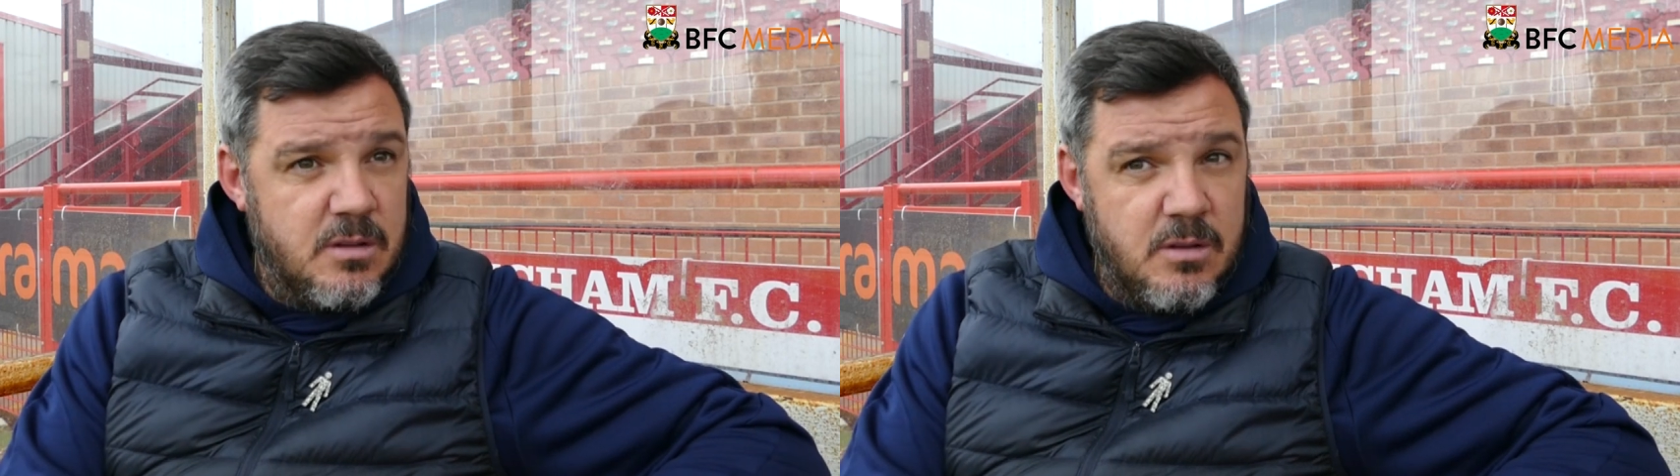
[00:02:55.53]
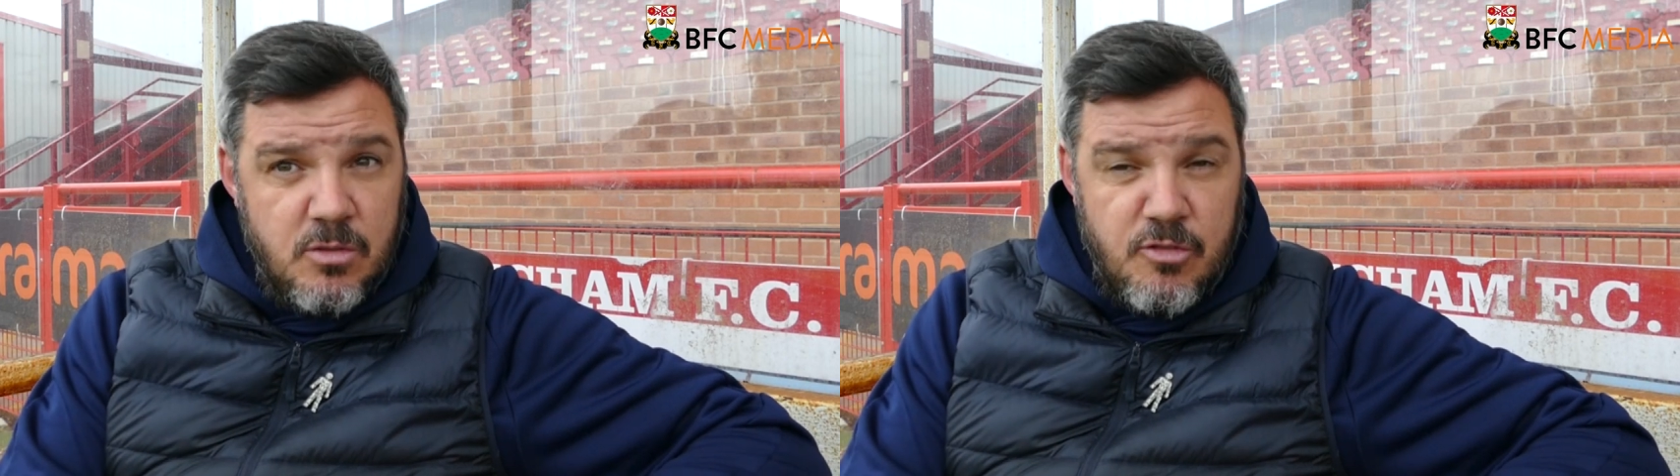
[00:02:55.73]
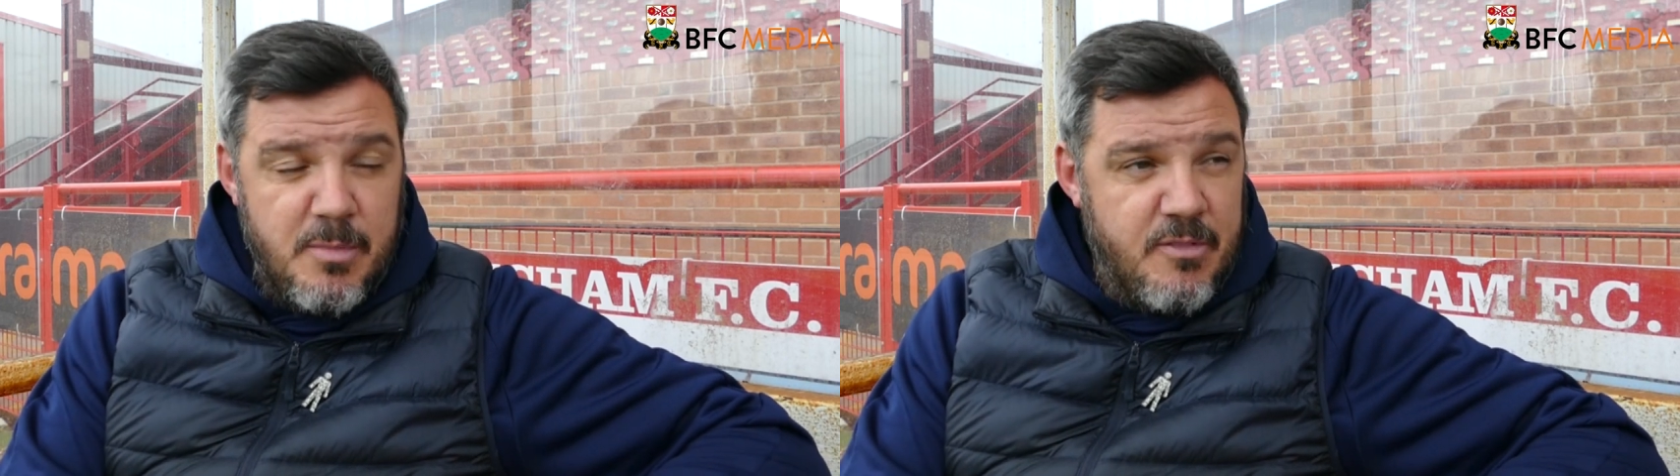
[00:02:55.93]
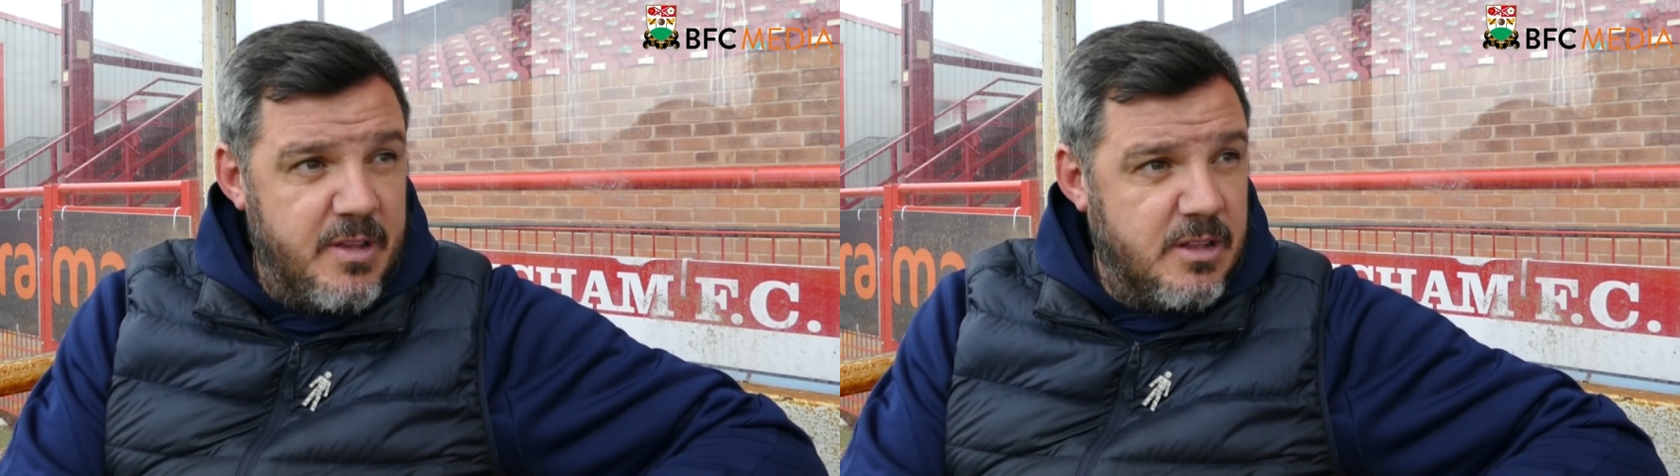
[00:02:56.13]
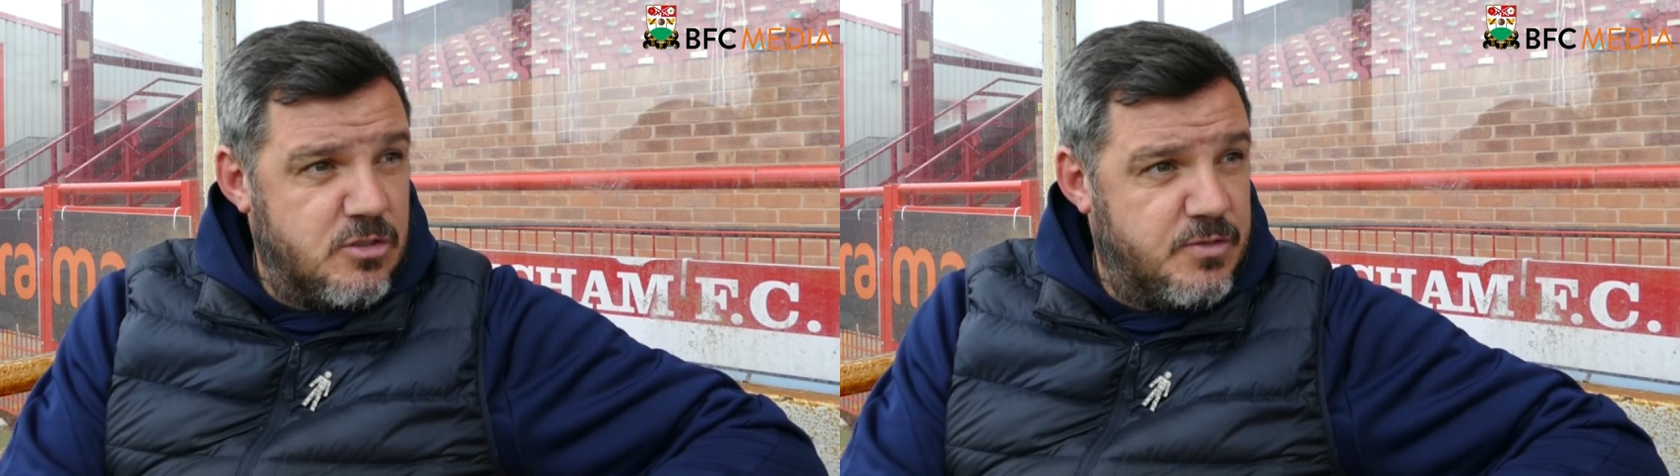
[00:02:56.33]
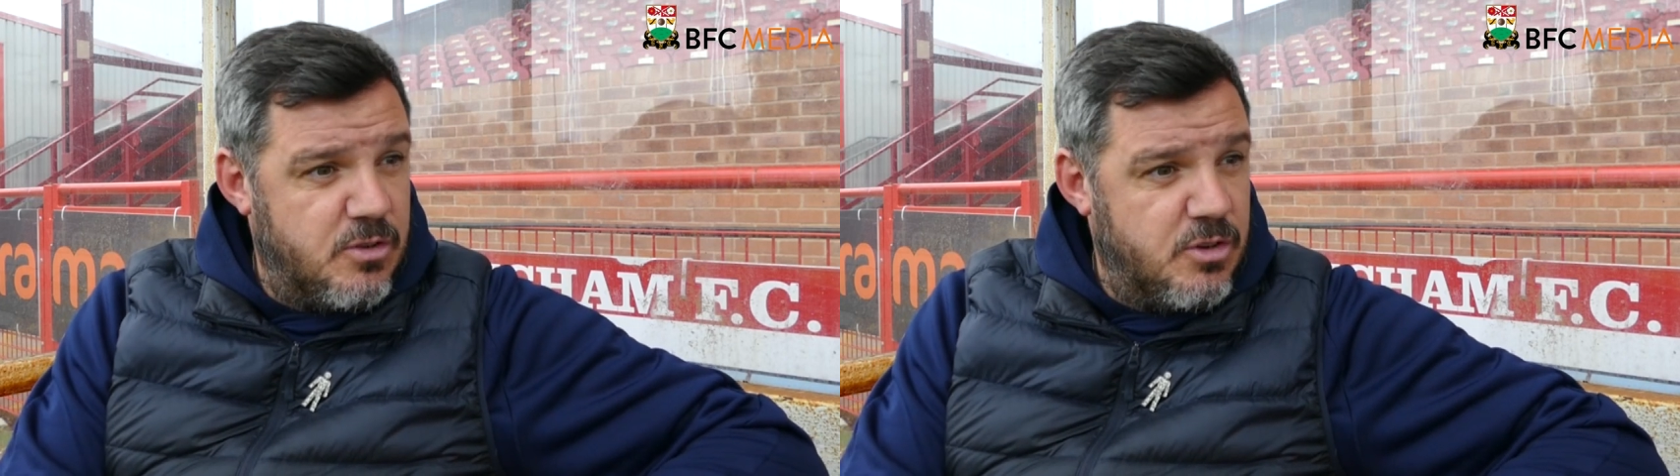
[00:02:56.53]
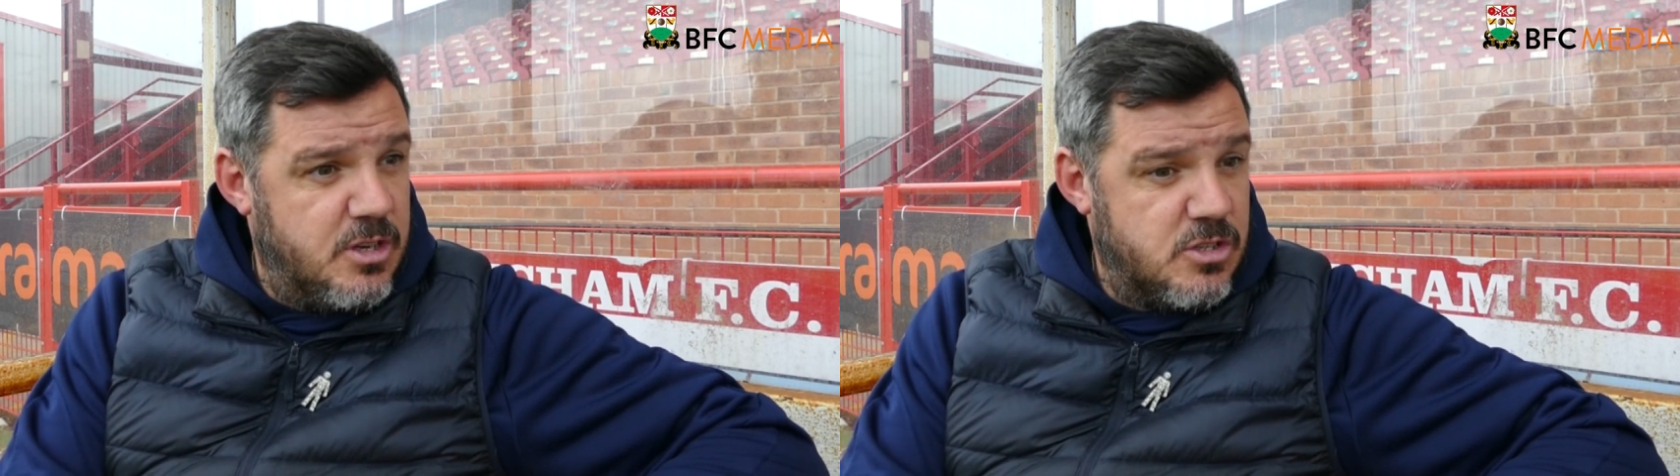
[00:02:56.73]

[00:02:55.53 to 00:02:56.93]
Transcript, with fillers: not enough midfielders fit either.